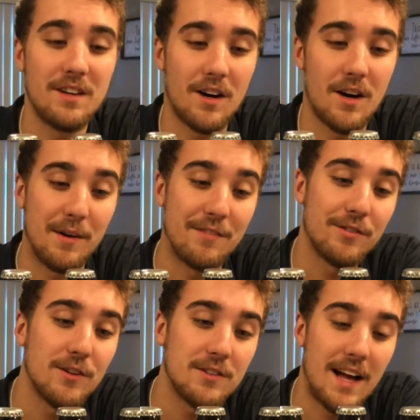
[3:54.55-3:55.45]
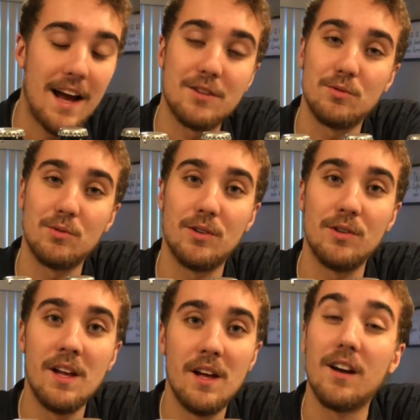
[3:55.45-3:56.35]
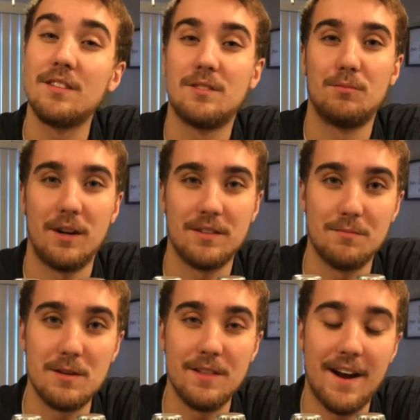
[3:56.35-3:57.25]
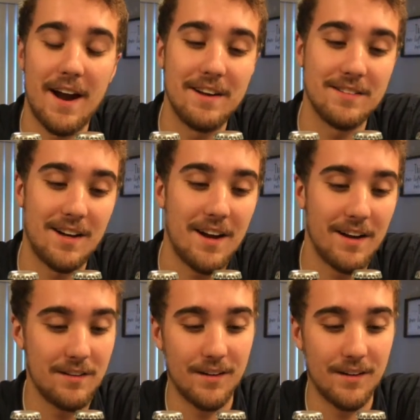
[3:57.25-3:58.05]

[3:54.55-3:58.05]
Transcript: Uh, my first actual custom recipe that I designed.